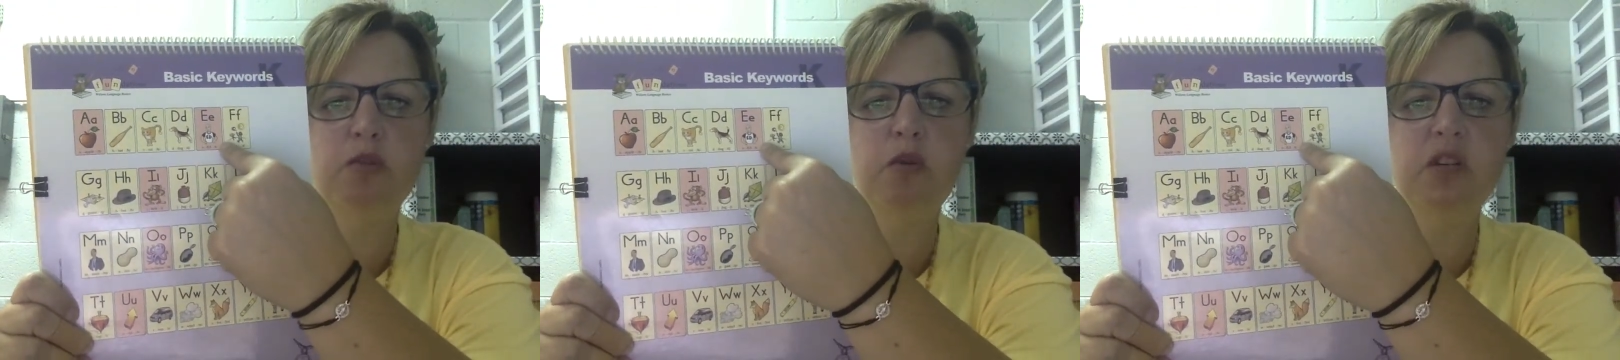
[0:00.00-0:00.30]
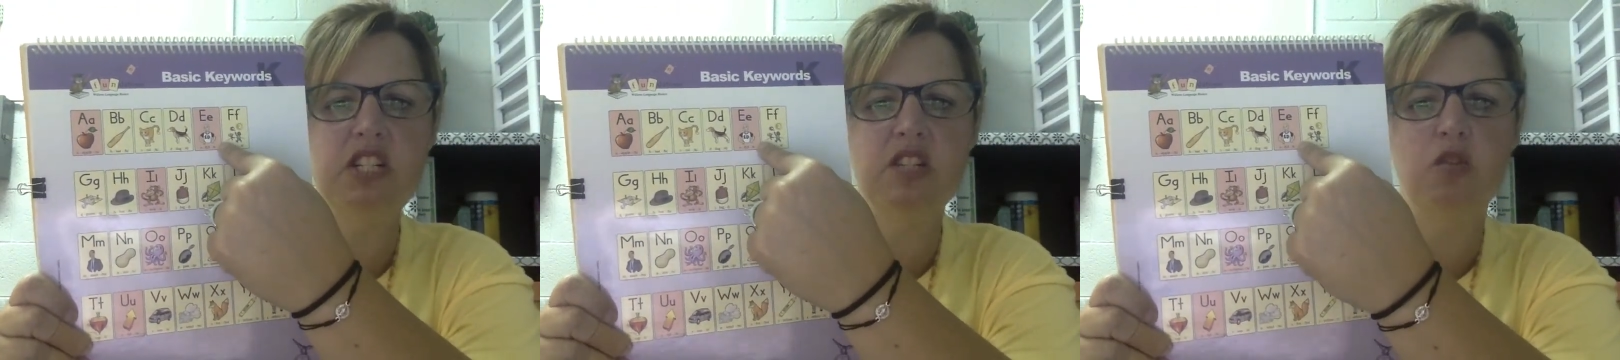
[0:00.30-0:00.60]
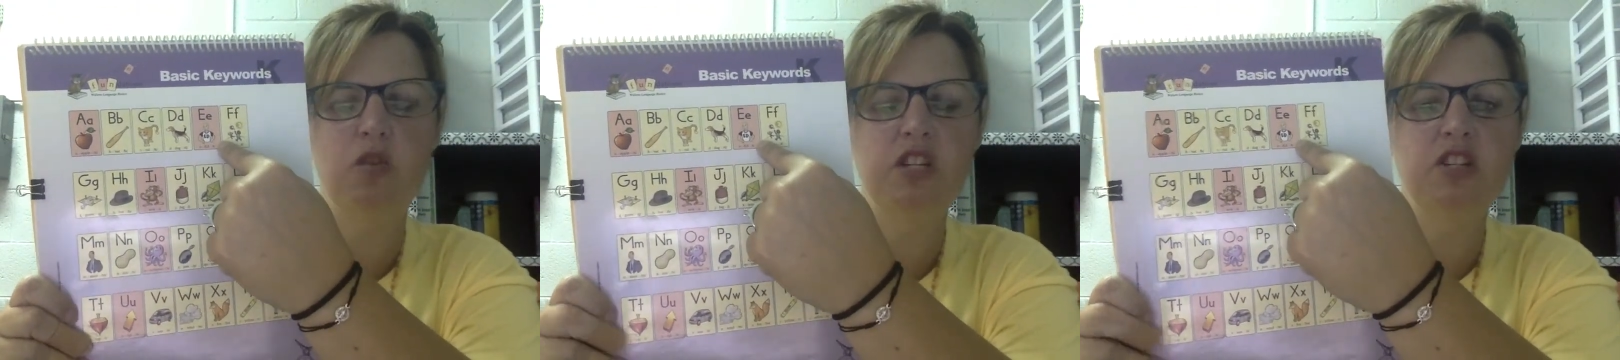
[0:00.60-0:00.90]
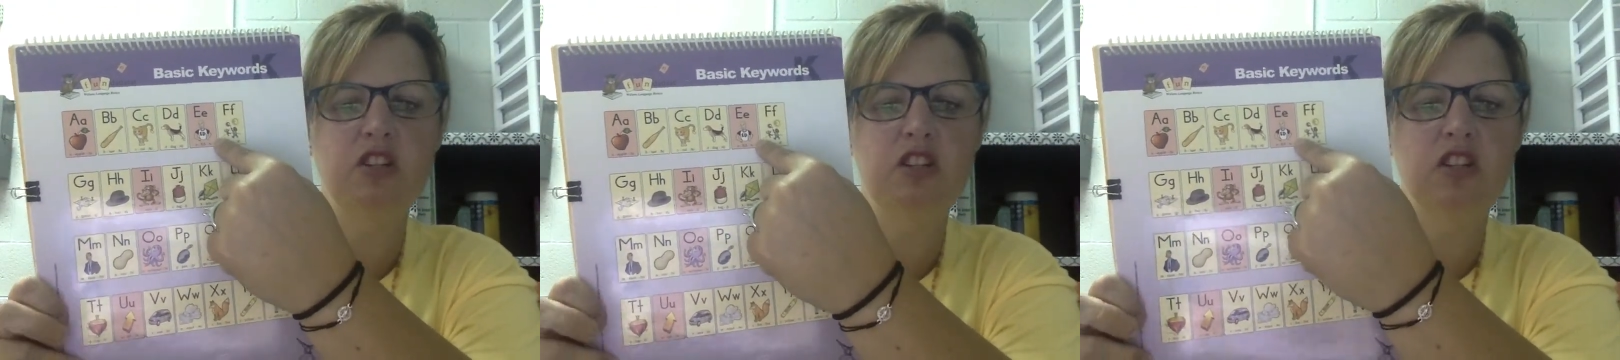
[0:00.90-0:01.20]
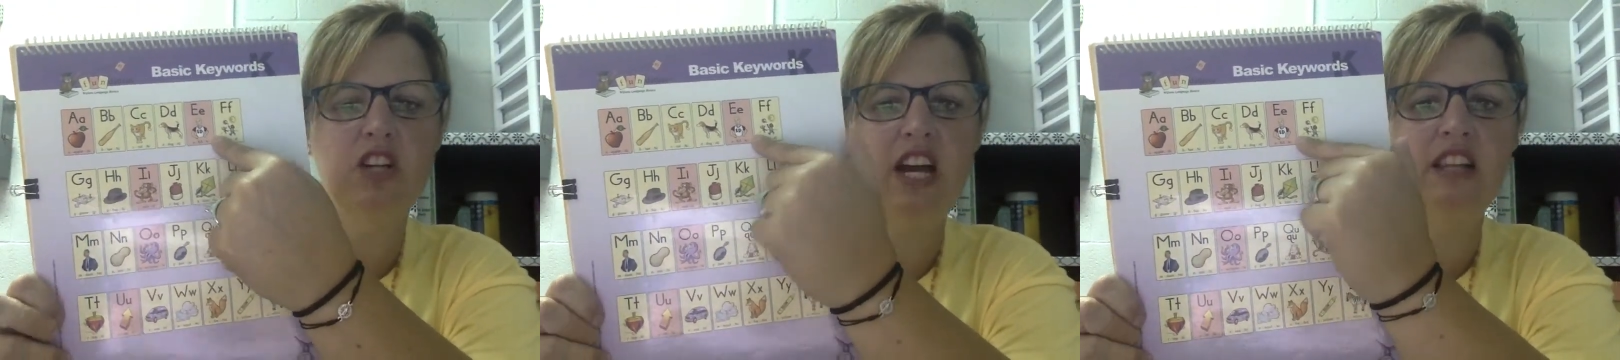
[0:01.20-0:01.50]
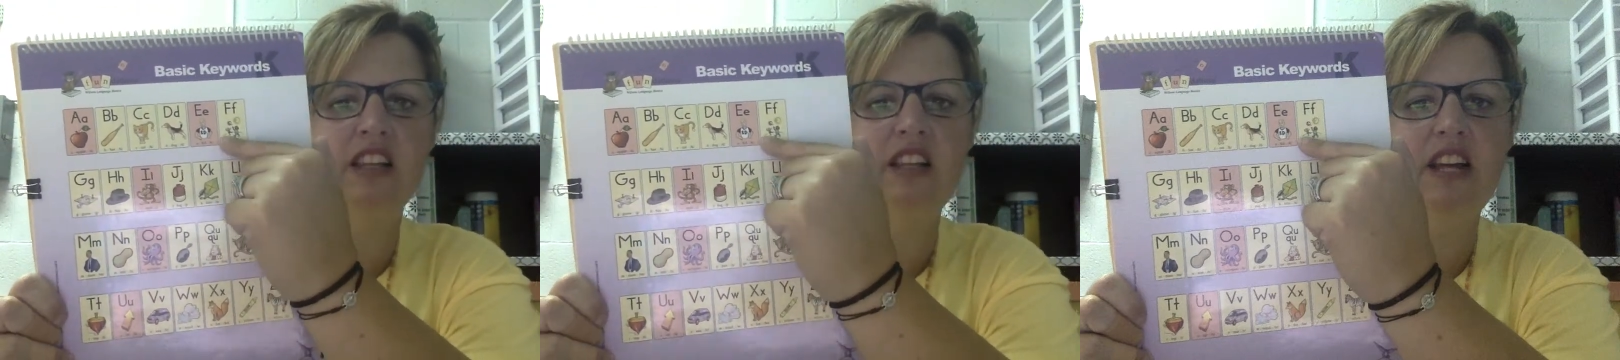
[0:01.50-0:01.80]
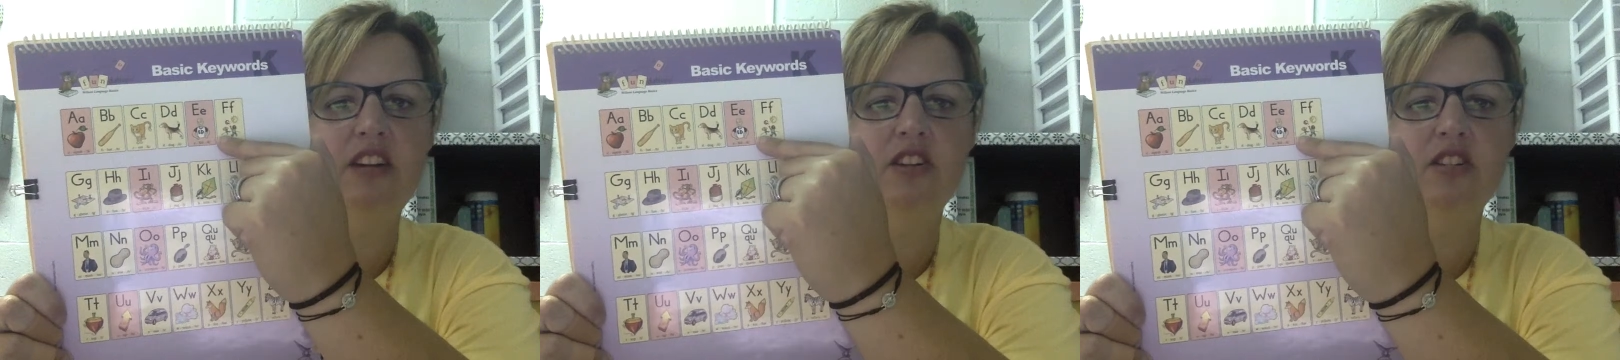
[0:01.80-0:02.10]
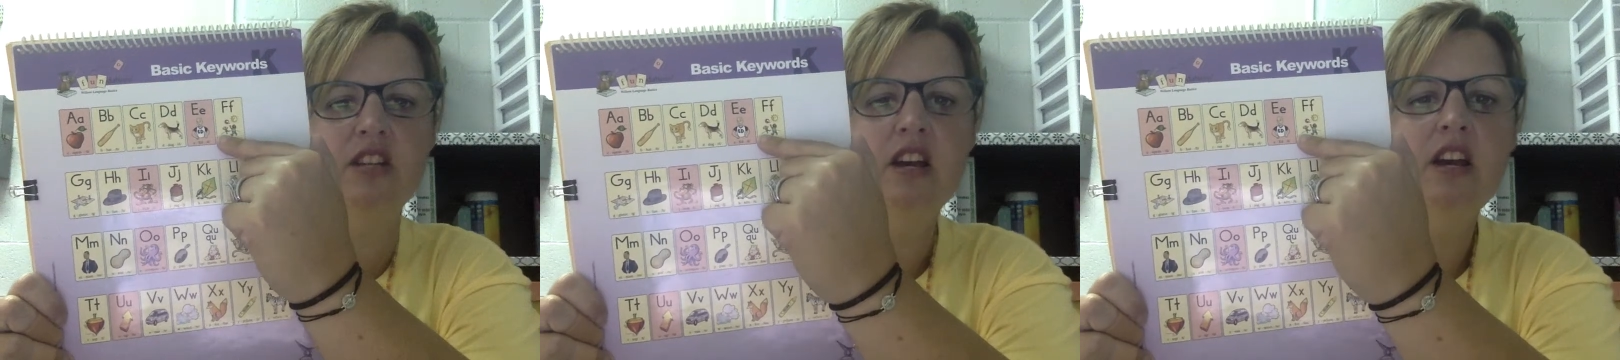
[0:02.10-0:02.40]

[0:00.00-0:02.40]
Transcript: but we're just going to look at the letters.